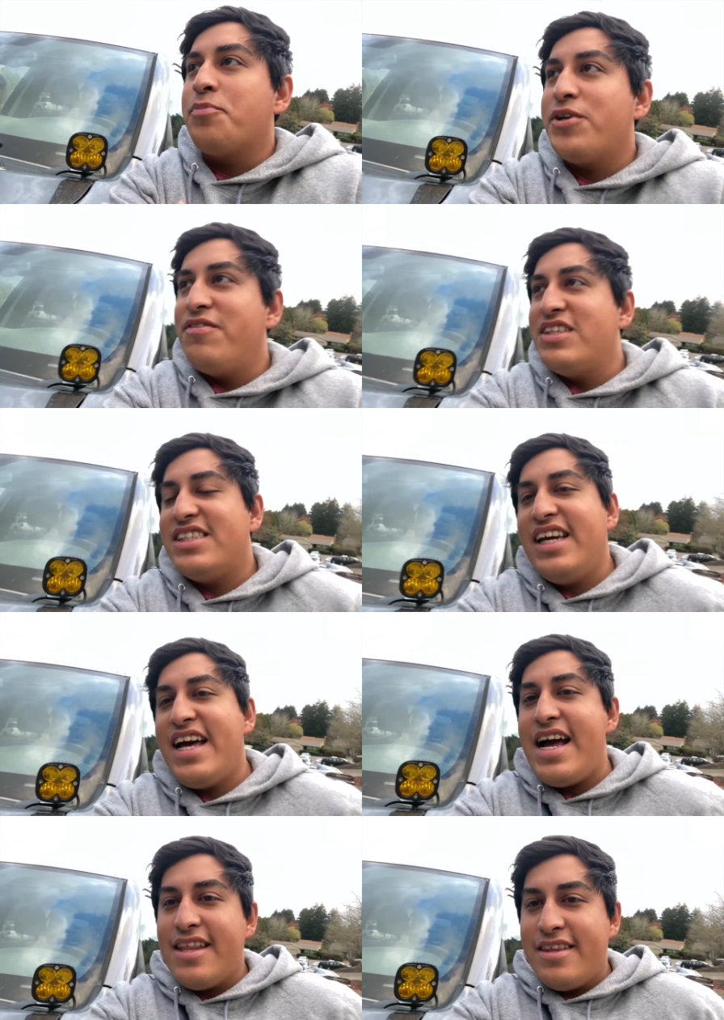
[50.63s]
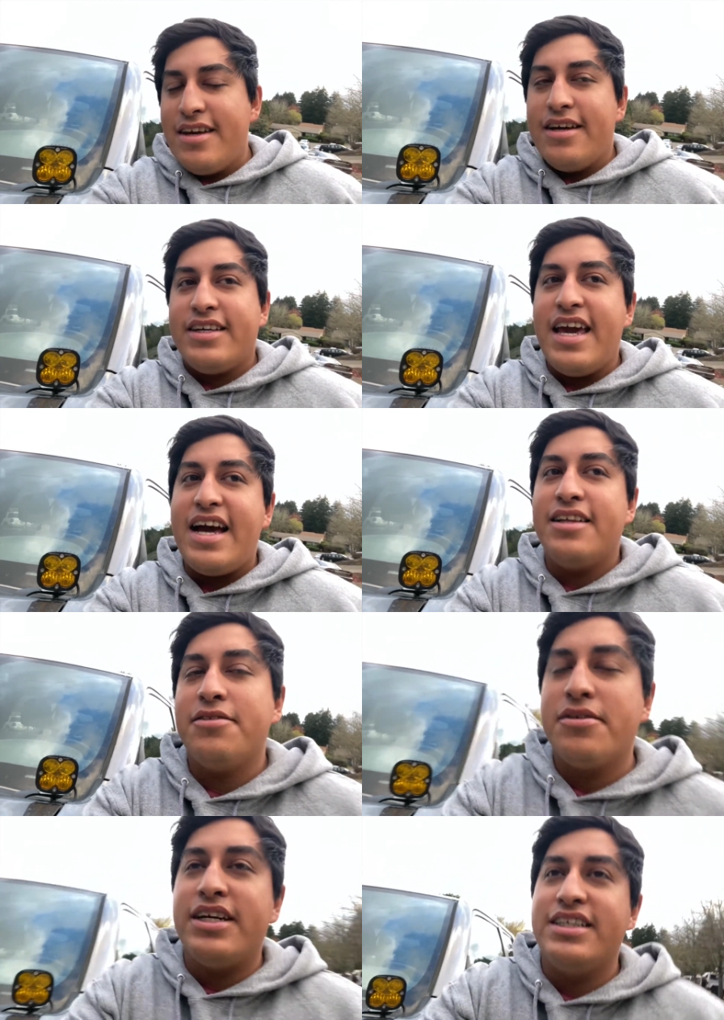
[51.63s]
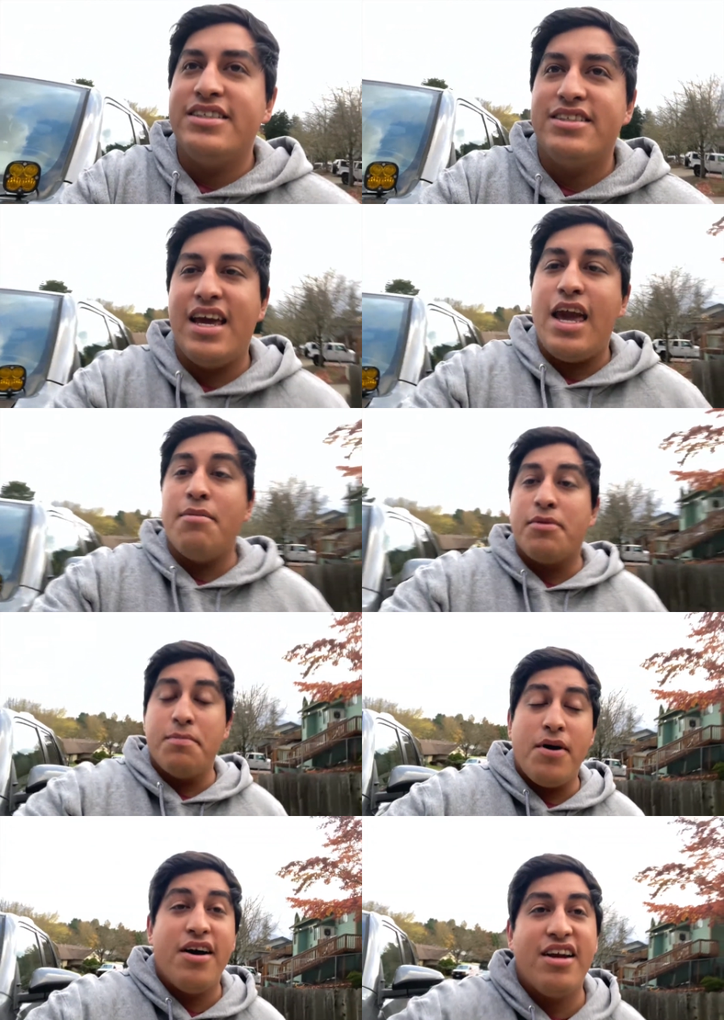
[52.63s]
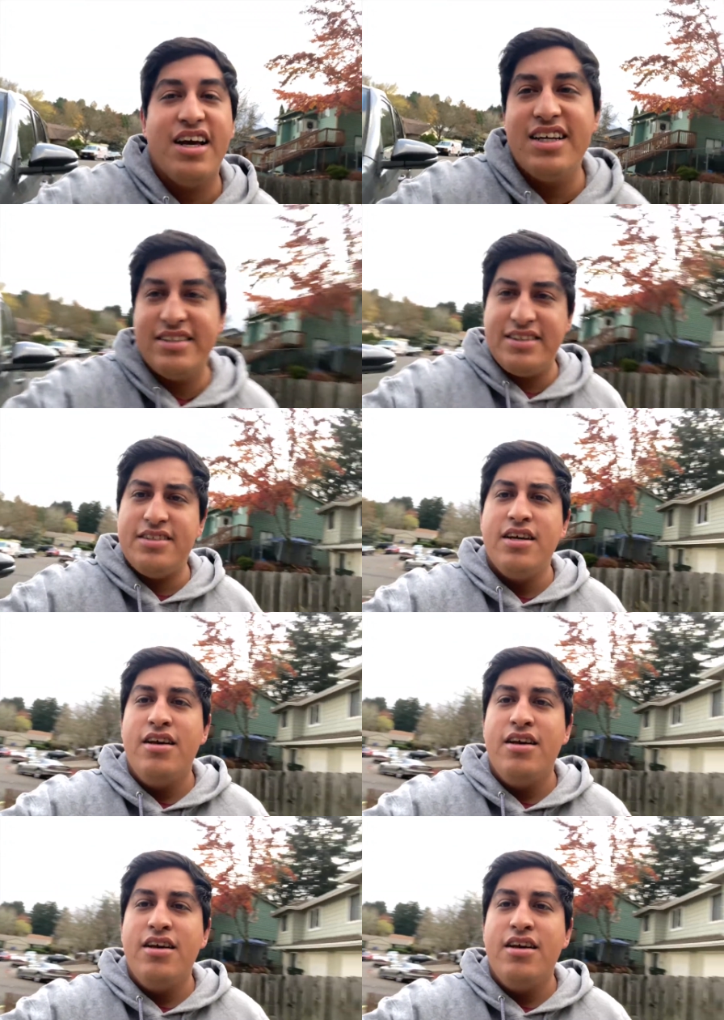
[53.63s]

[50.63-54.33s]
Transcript: Previously I had the Cali raised amber pod lights.